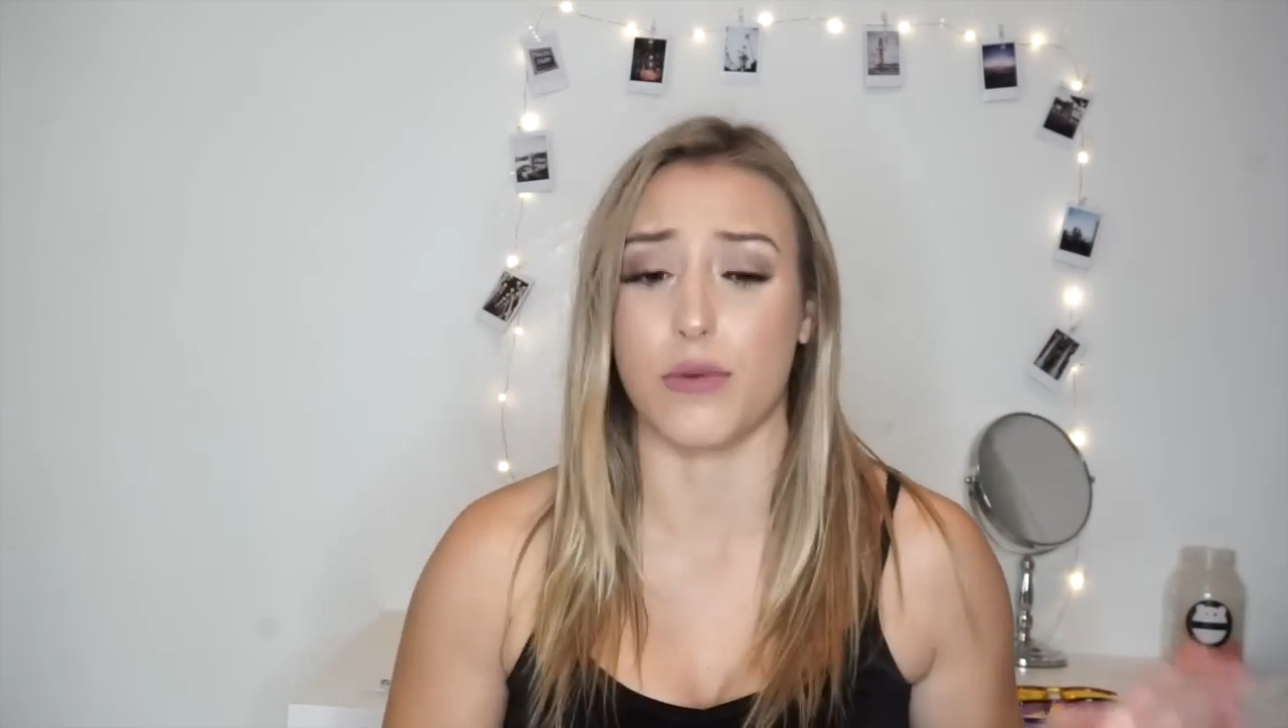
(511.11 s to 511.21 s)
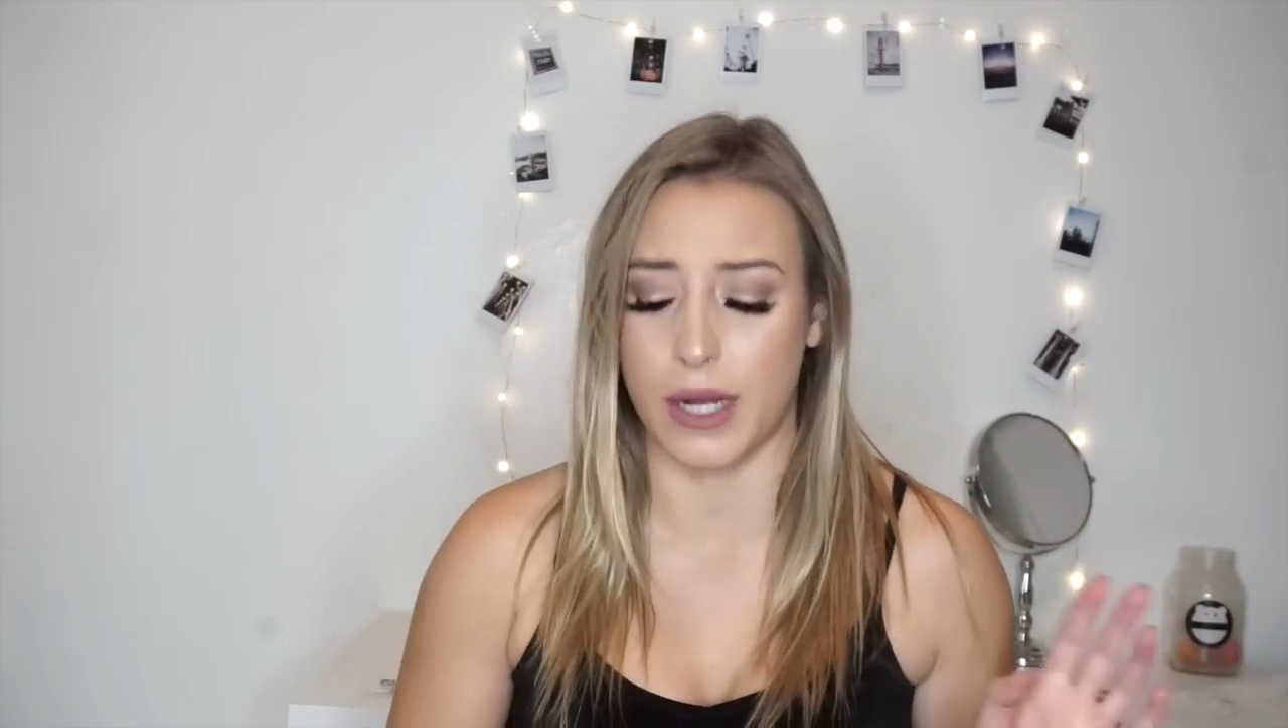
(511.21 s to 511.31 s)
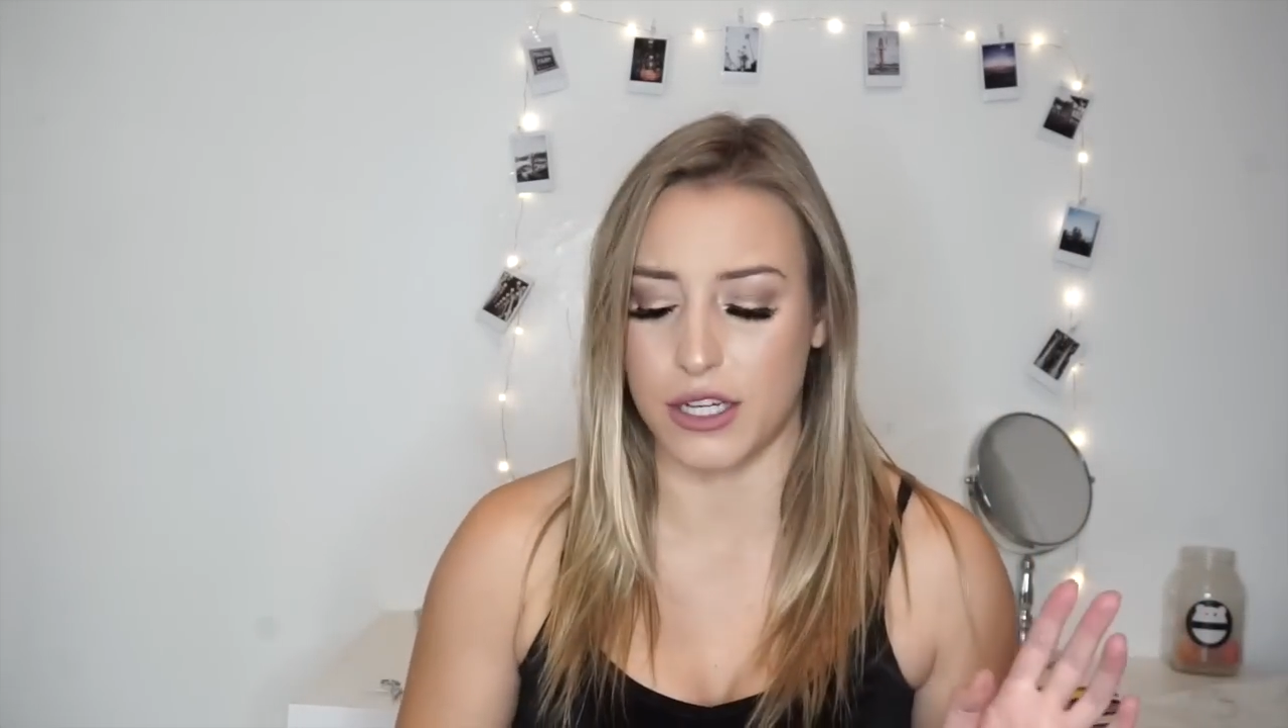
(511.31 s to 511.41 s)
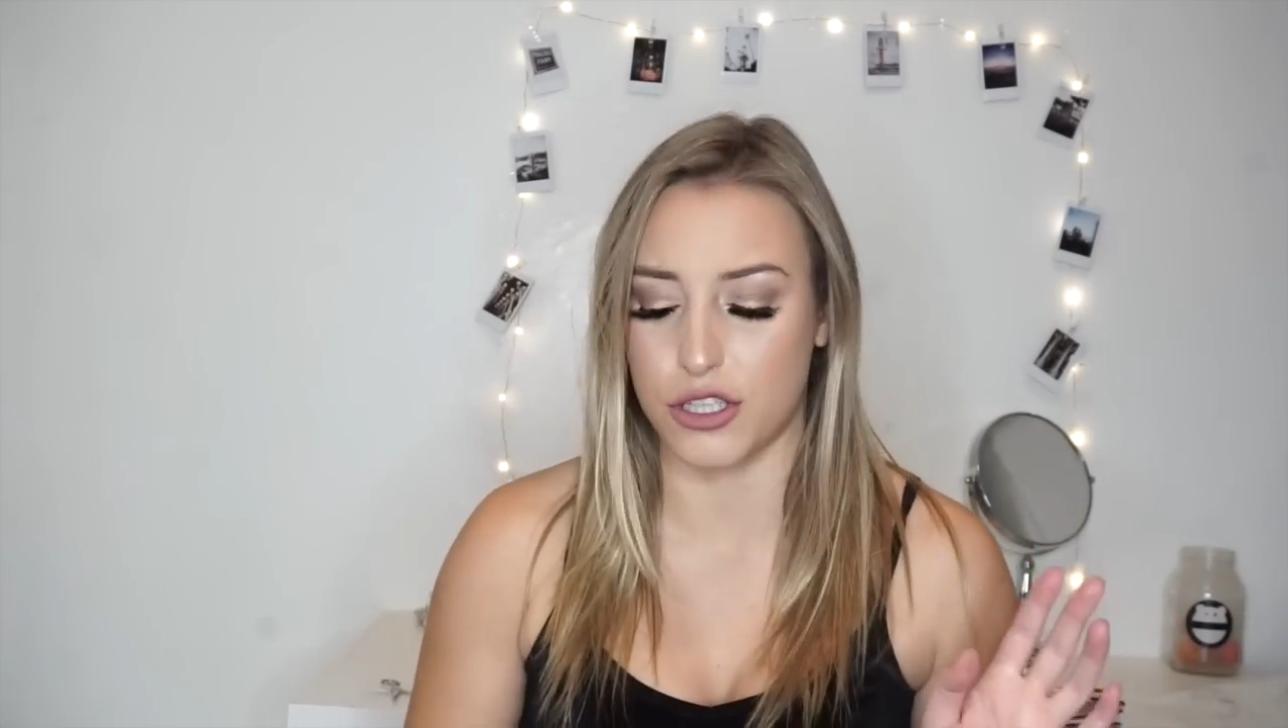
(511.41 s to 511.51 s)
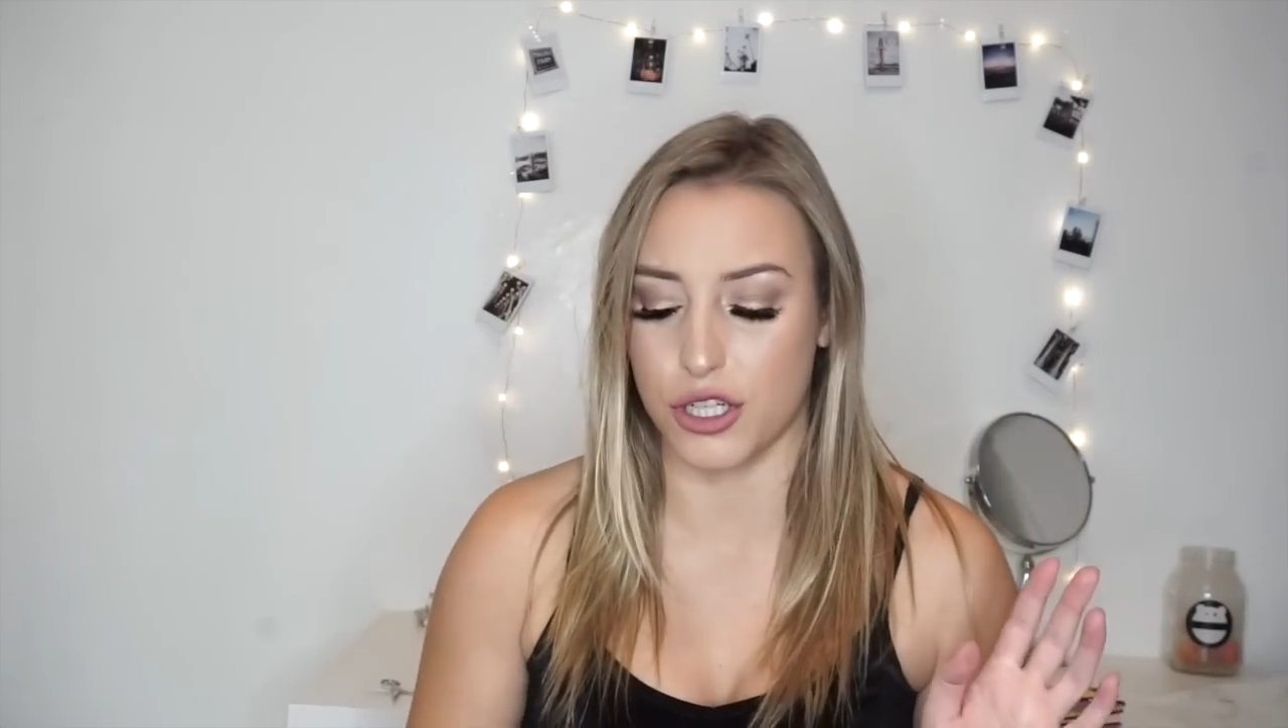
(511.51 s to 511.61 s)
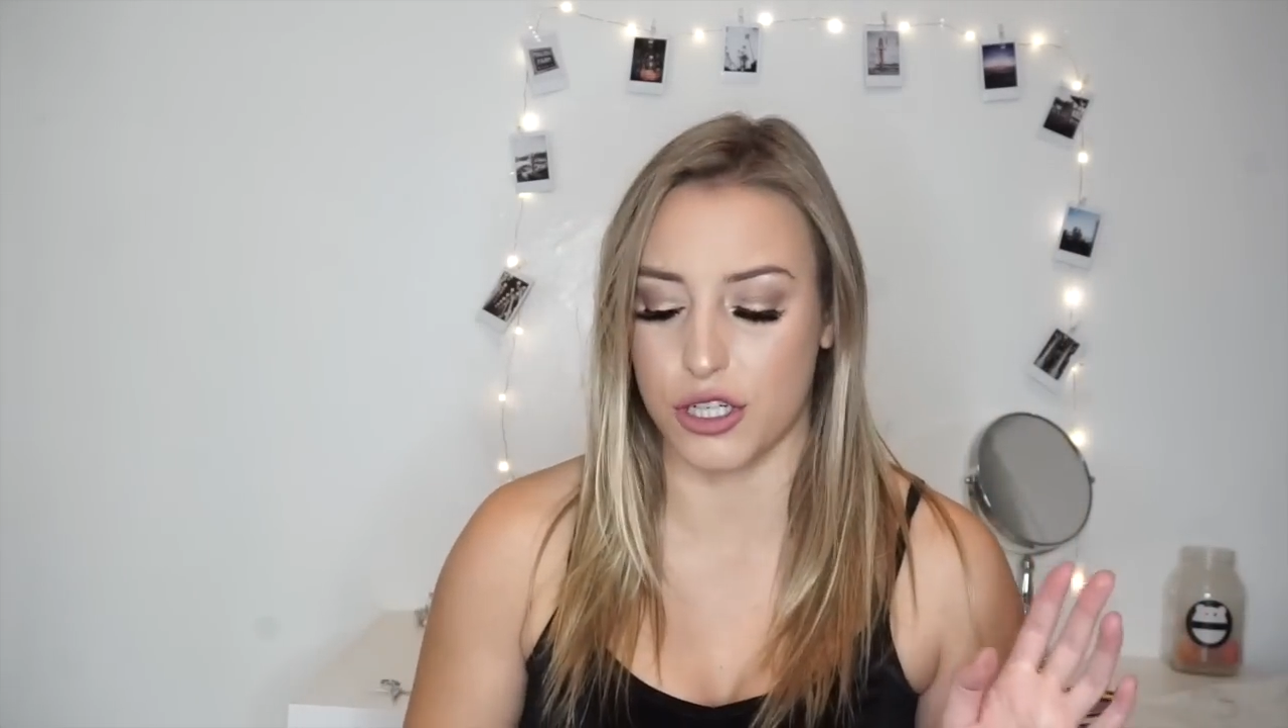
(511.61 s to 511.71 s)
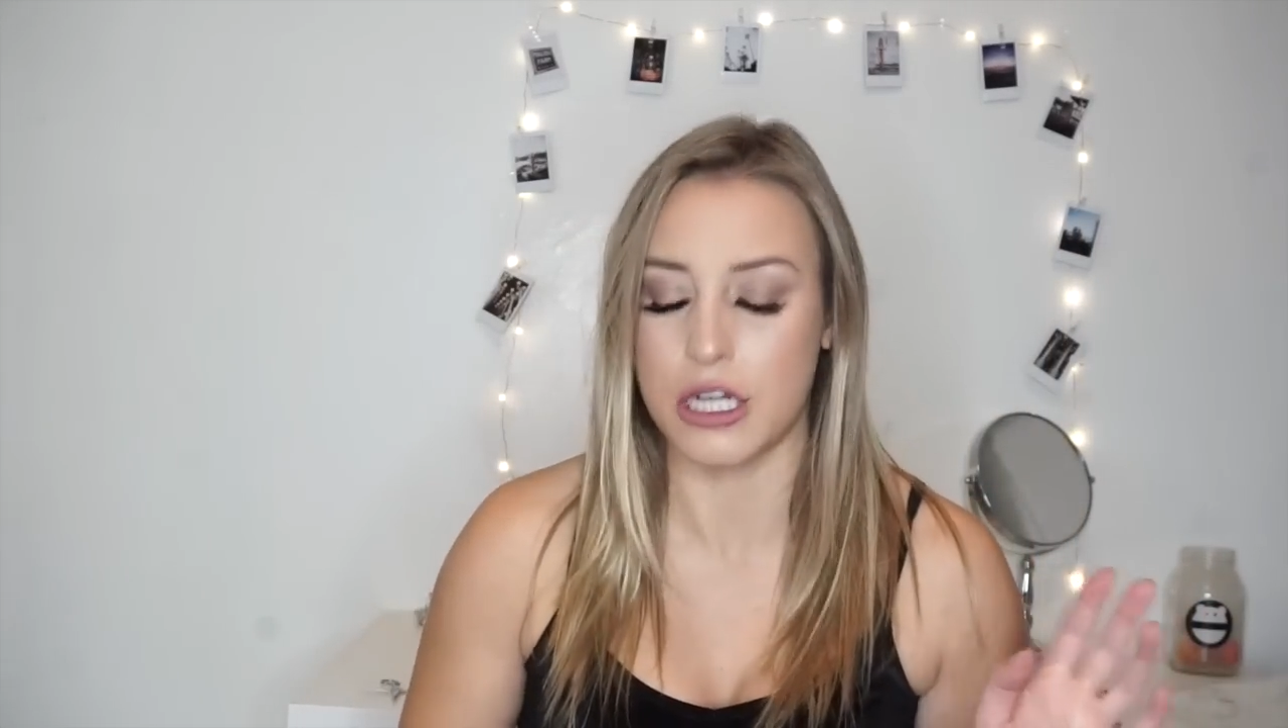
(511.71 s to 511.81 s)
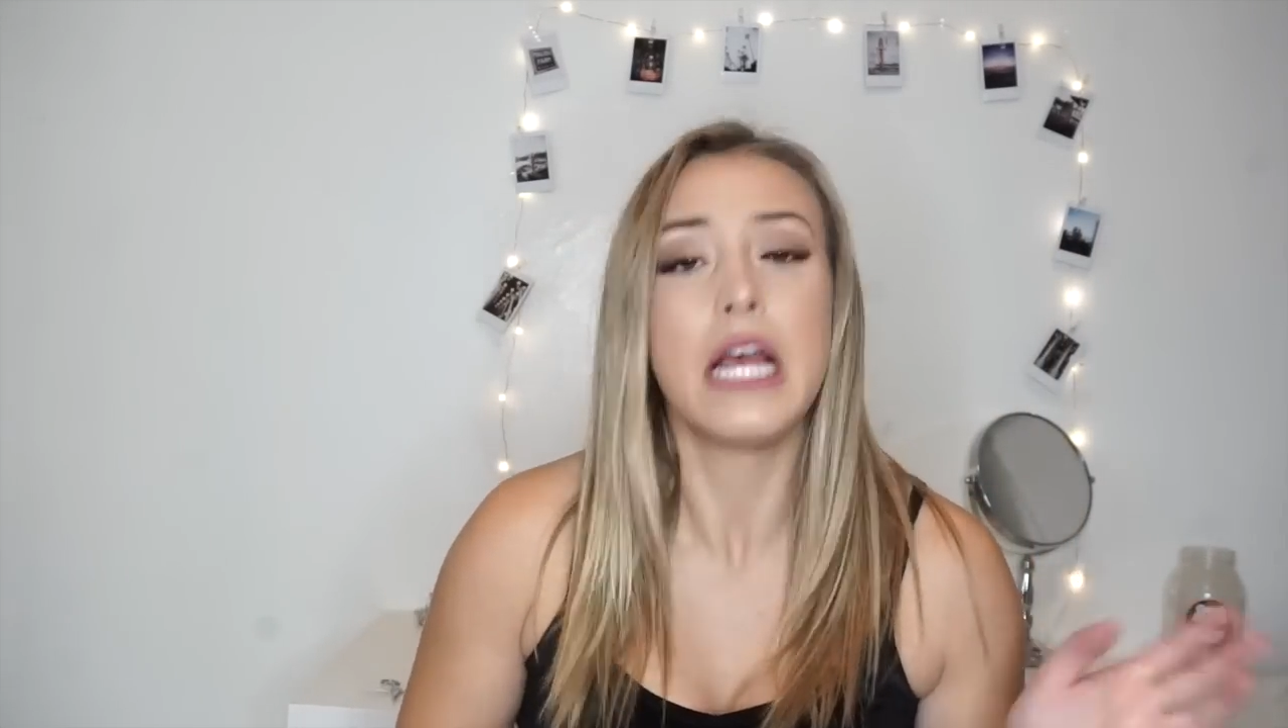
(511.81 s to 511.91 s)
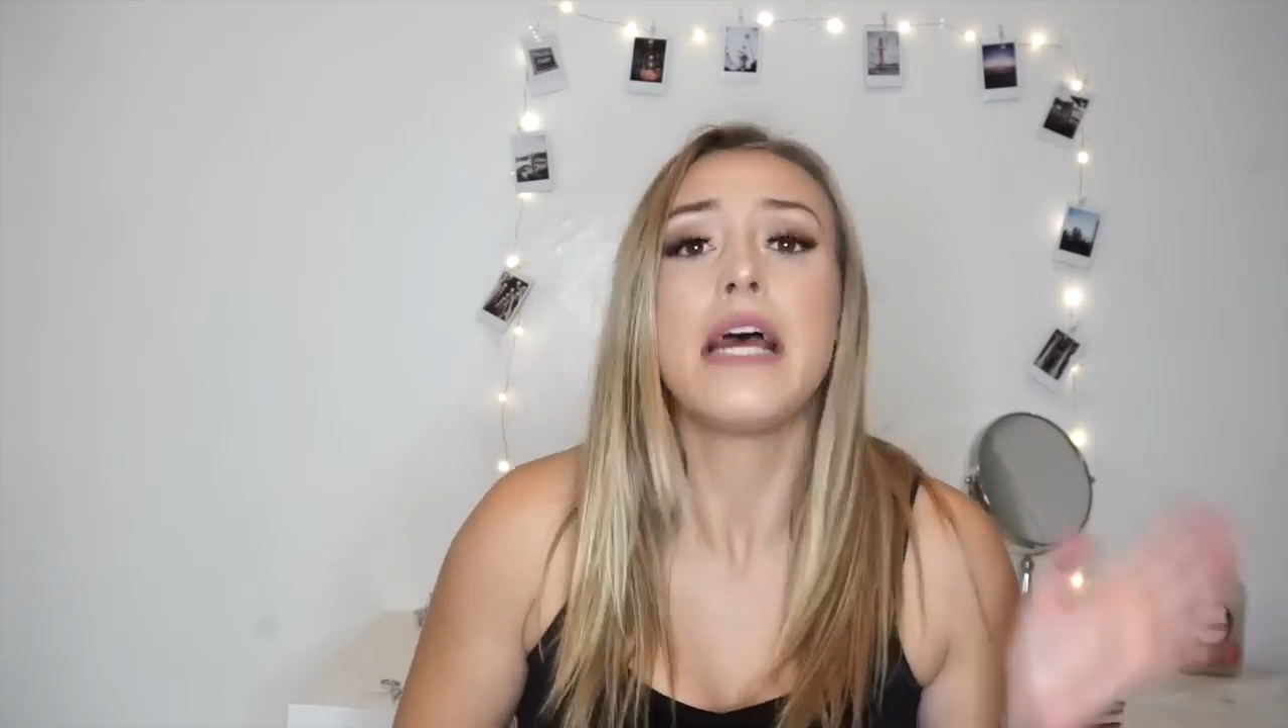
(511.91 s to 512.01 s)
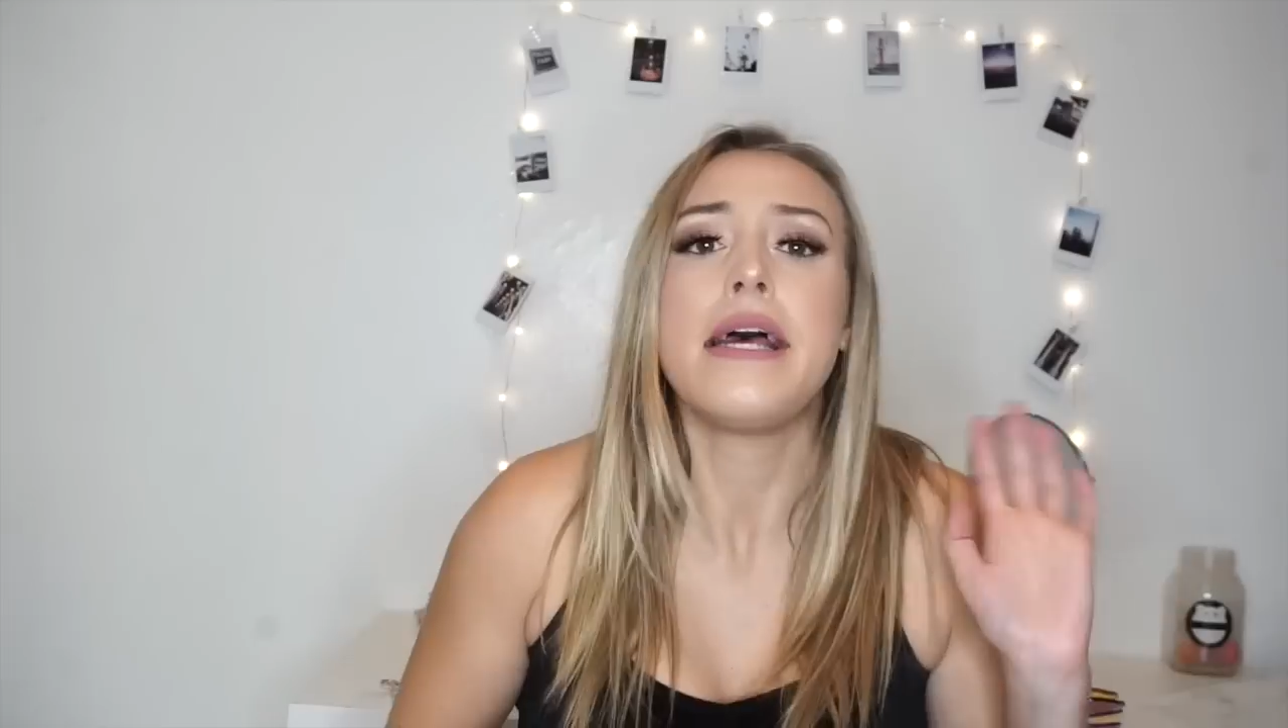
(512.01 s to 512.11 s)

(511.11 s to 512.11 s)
the white shirt,